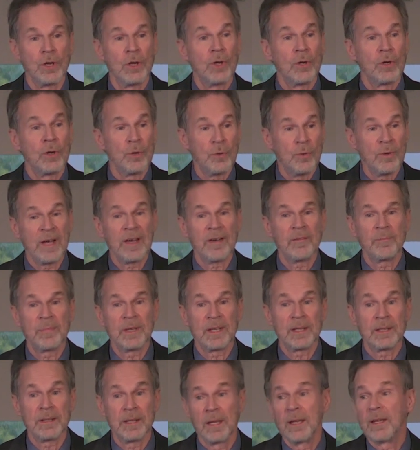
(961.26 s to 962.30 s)
who have
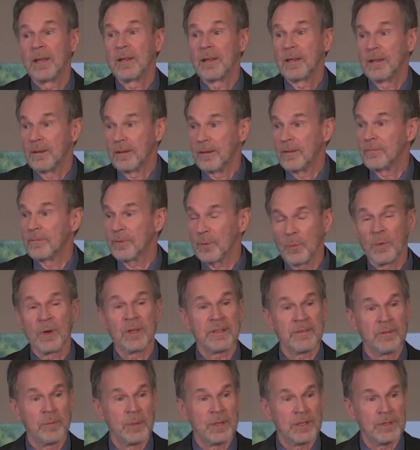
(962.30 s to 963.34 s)
been, for want
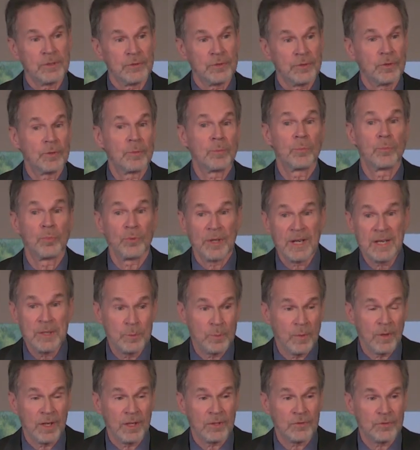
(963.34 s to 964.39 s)
of a better term,
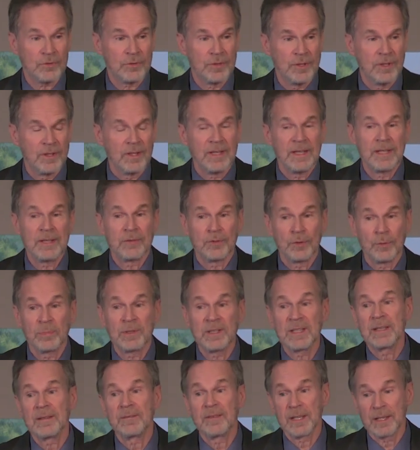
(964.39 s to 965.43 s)
brainwashed into
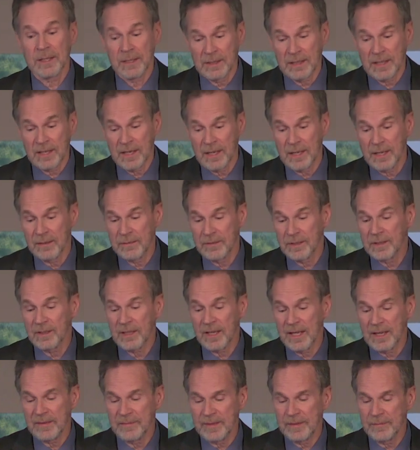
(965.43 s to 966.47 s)
believing a lie, the
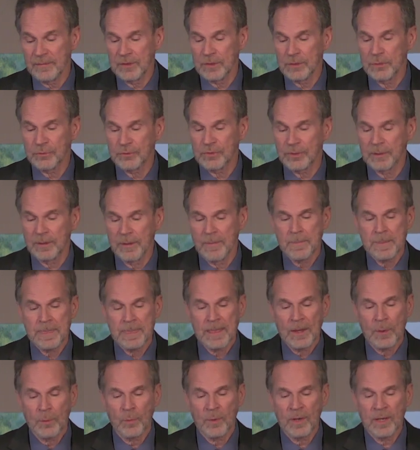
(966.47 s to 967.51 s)
lie of evolution?
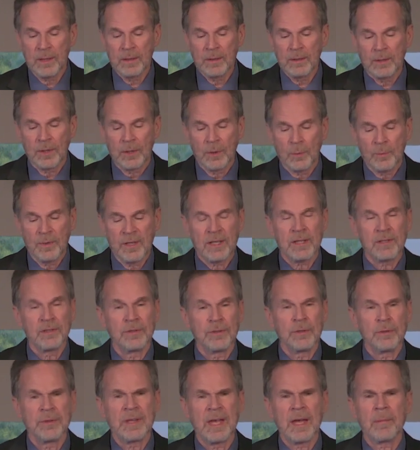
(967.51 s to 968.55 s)
Well, we can
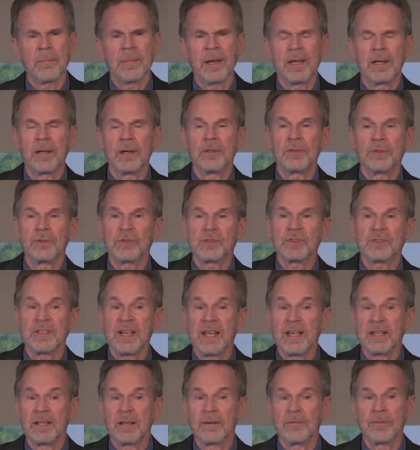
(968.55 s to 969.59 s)
do that by
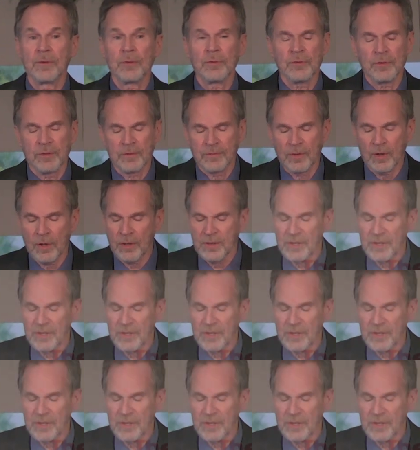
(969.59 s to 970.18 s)
understanding, first of all, the